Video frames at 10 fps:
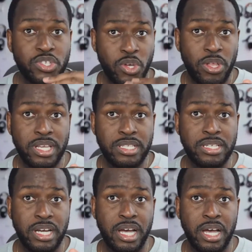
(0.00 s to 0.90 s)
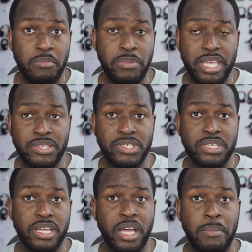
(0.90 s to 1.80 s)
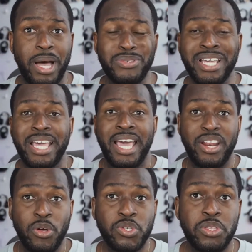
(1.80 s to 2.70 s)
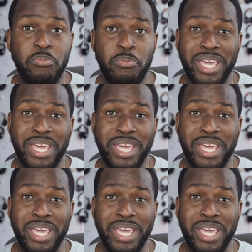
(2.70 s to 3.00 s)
solid mids come out, and also the